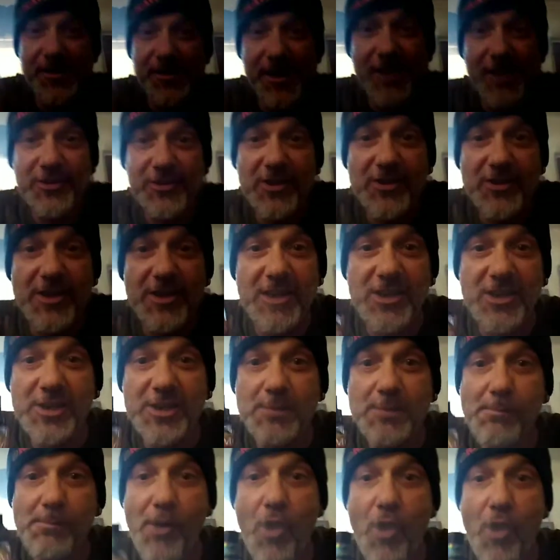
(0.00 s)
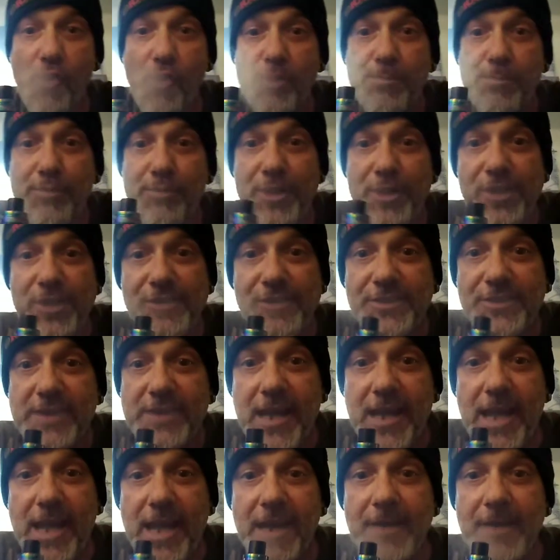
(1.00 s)
this is a Smoke Prince
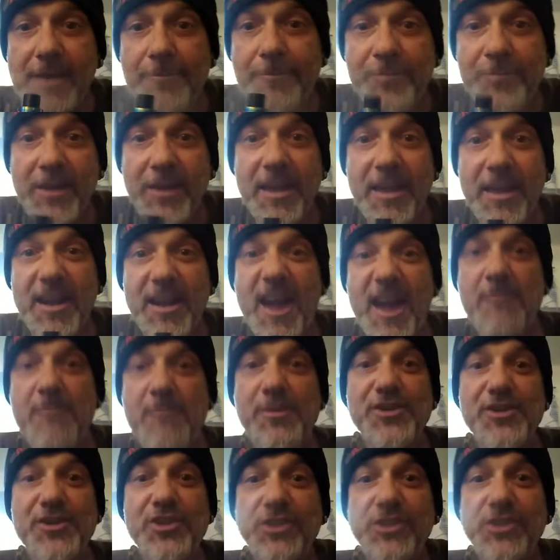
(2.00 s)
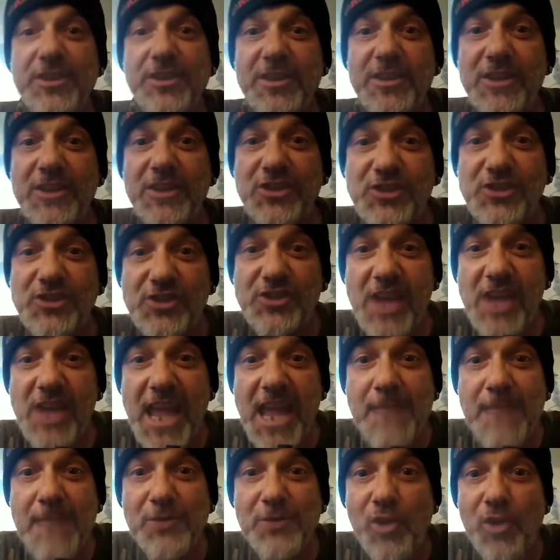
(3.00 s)
tank, and I've been using the
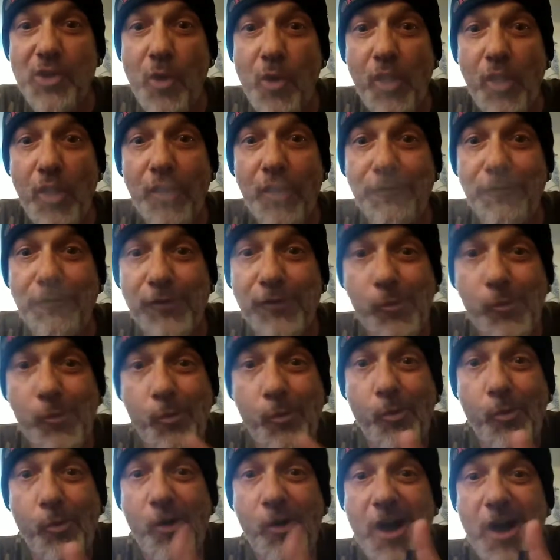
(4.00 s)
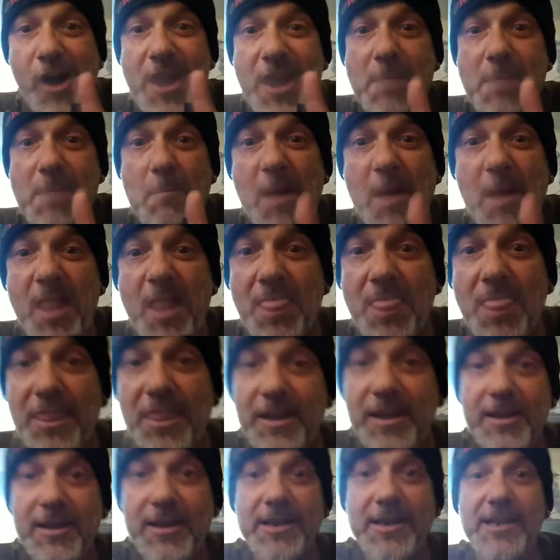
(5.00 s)
same coil for 1 month.
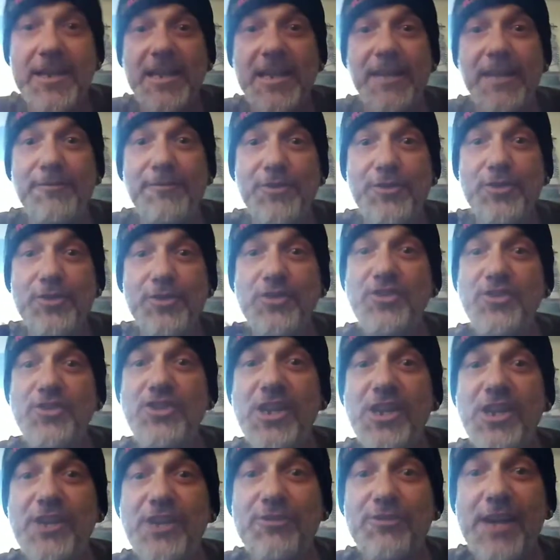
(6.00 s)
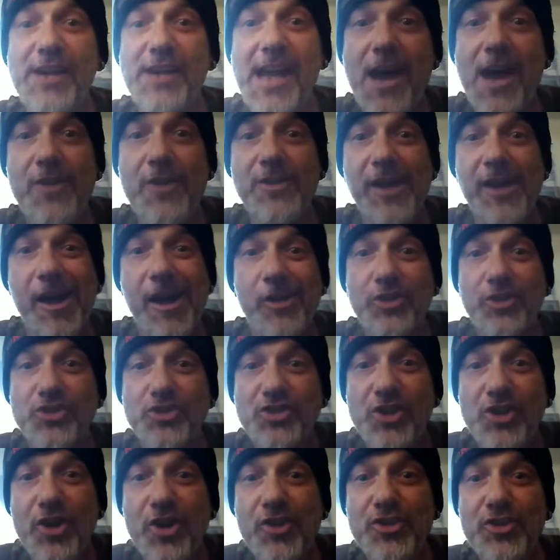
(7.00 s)
If you stick around, I'll
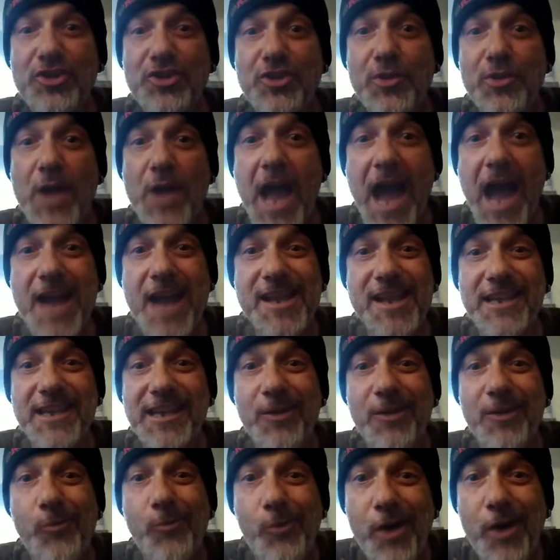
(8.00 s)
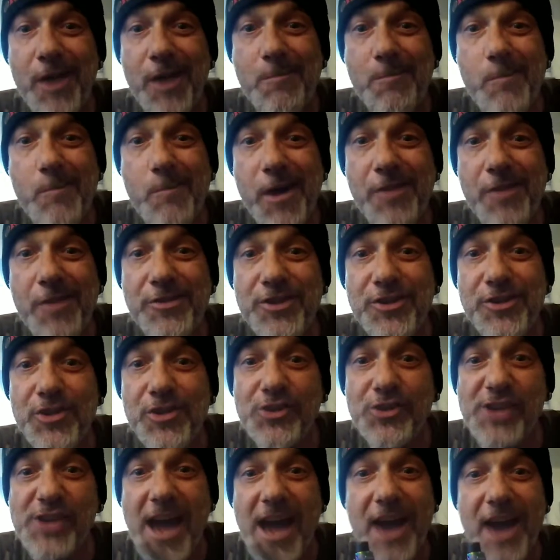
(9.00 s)
show you how to get 1 month
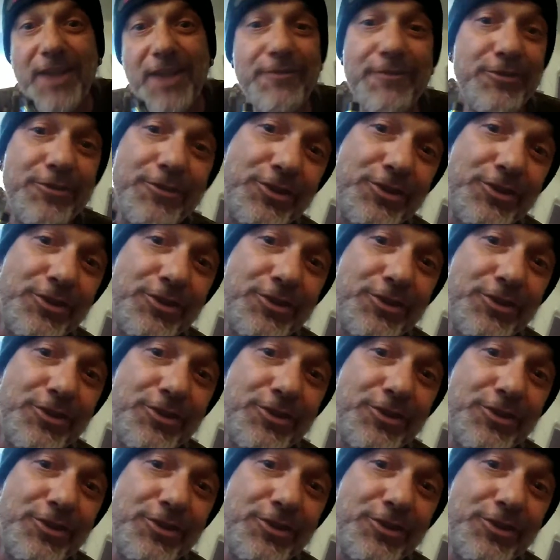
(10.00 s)
use out of